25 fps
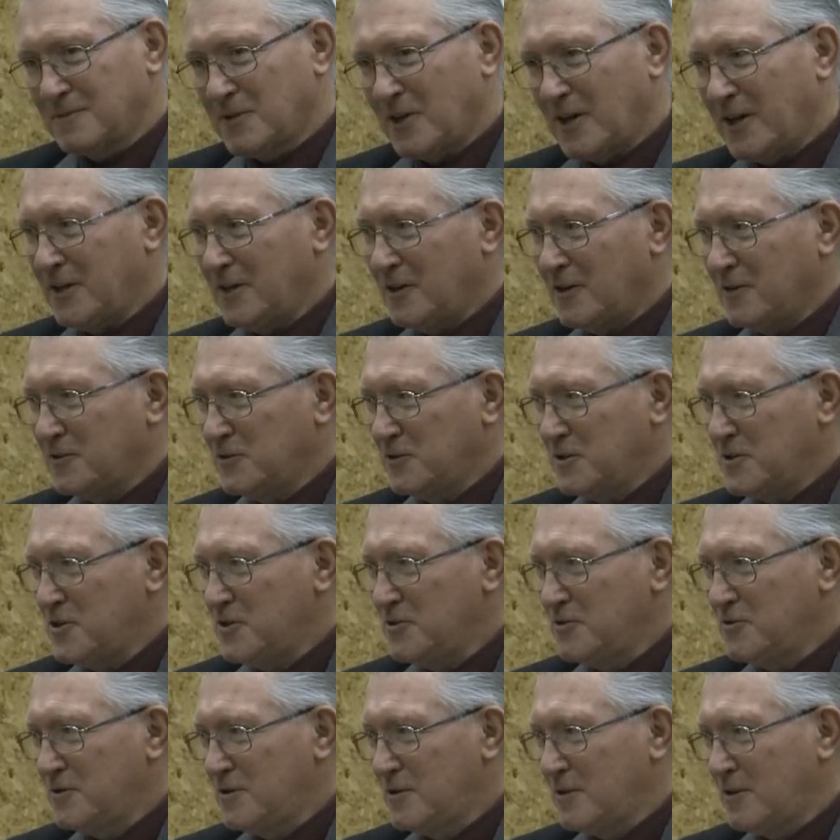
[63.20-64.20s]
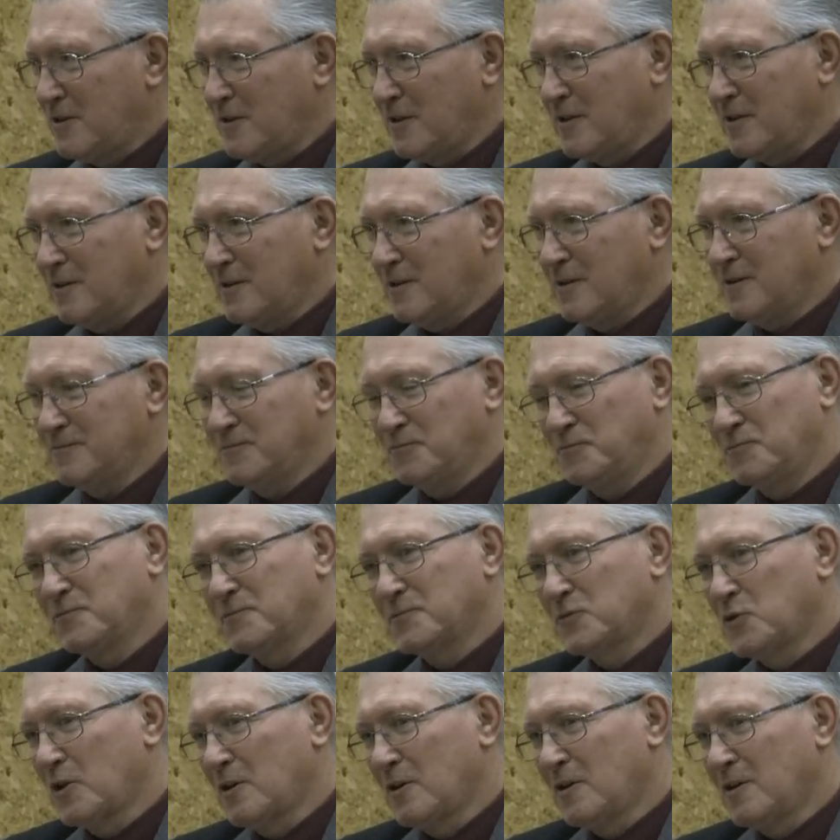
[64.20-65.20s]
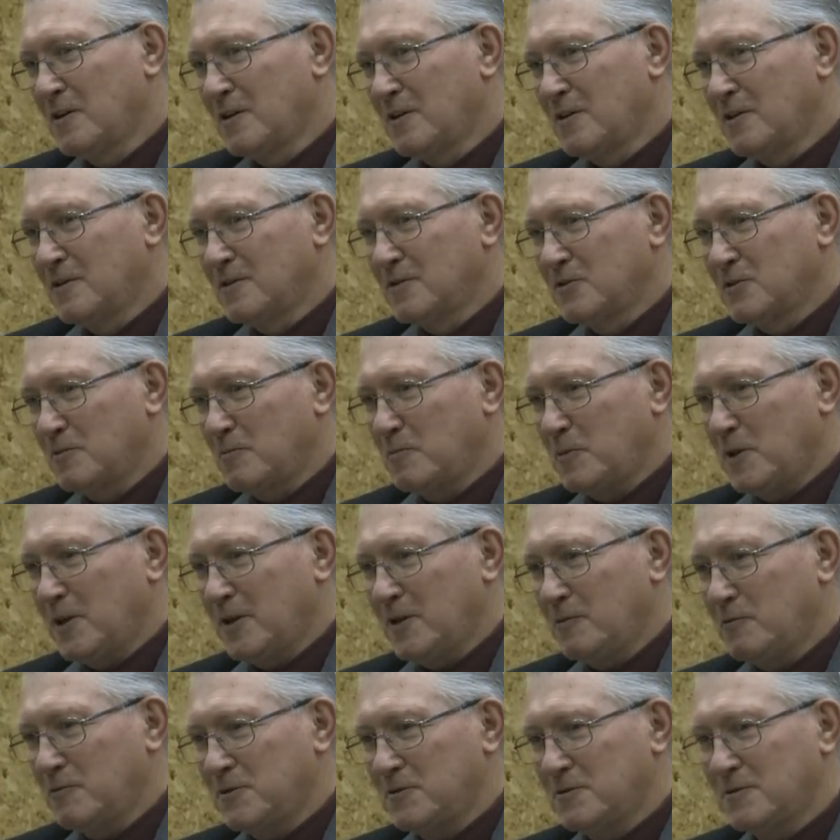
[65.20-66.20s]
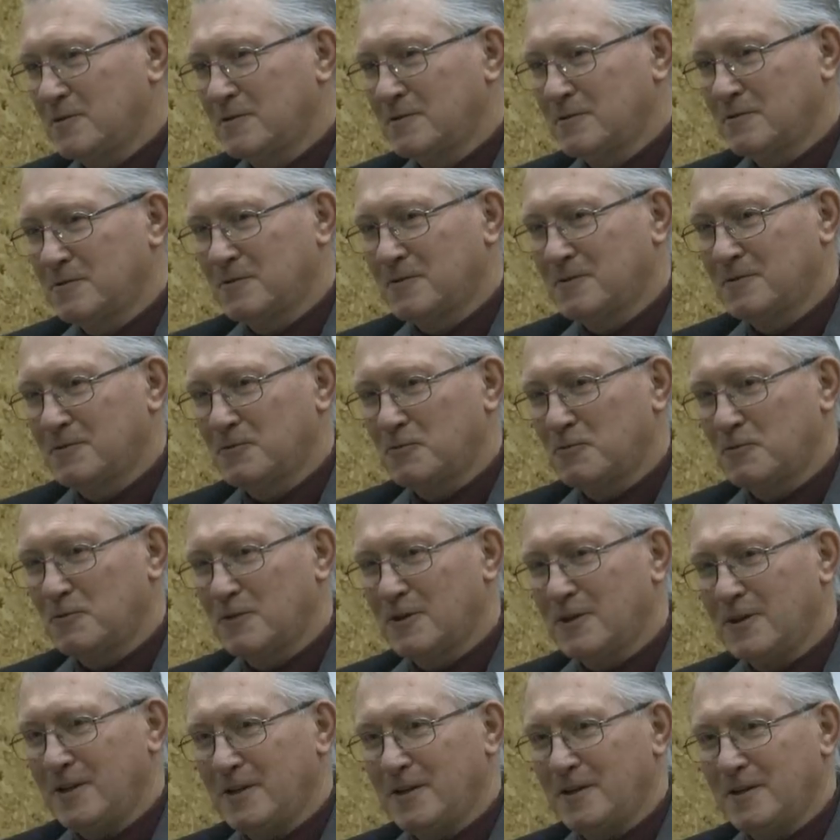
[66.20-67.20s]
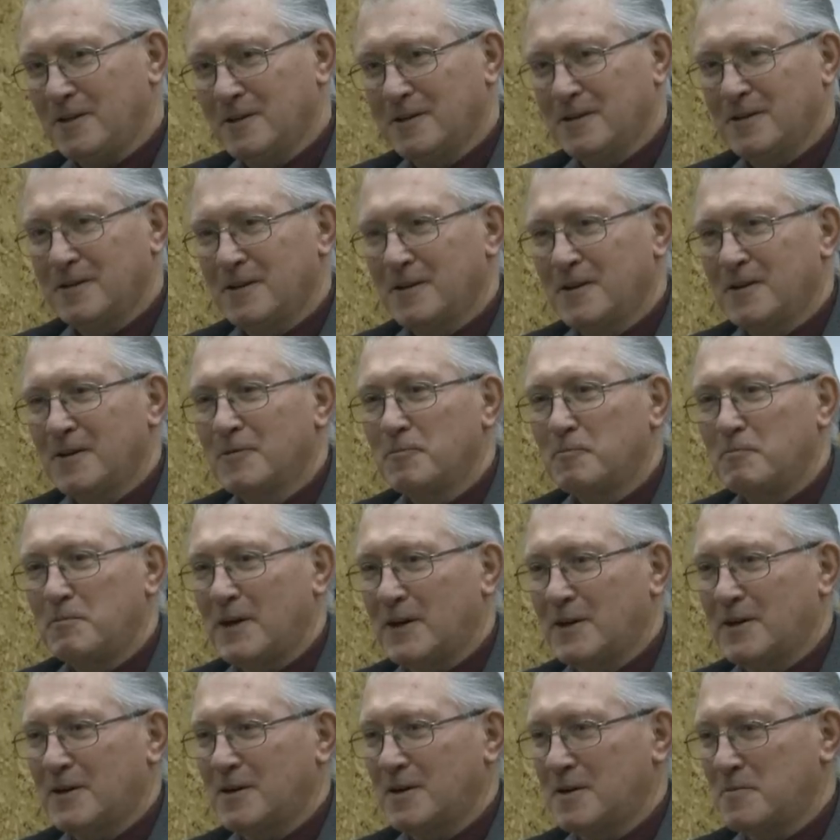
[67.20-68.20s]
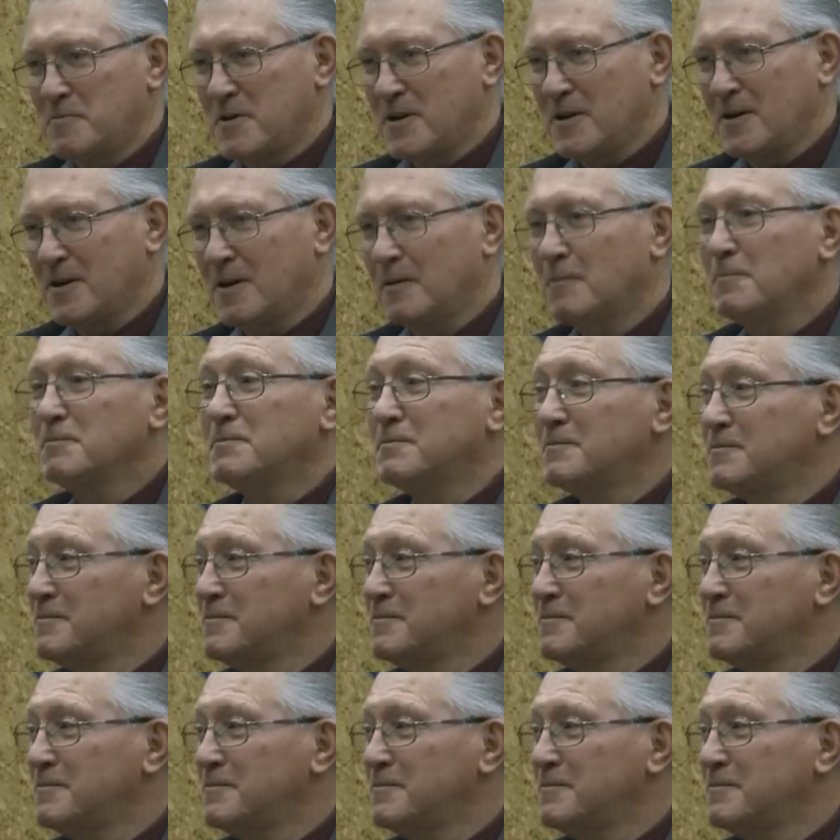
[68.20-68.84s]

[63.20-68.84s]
I always used to think somebody was really buttering me up.